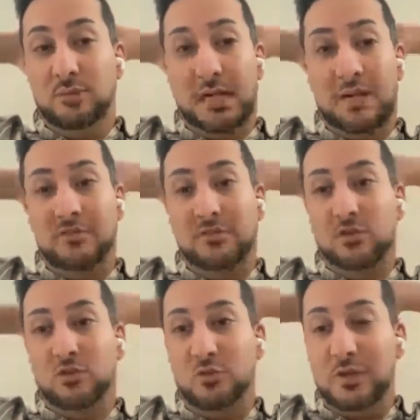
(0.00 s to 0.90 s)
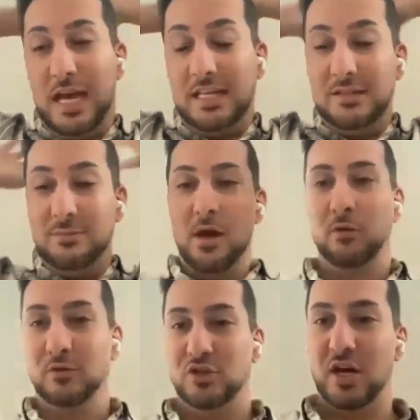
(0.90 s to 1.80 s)
kind of create my
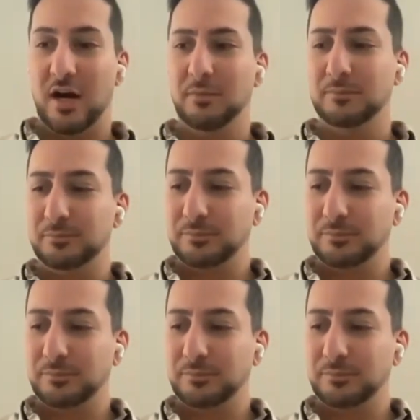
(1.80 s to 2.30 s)
own job.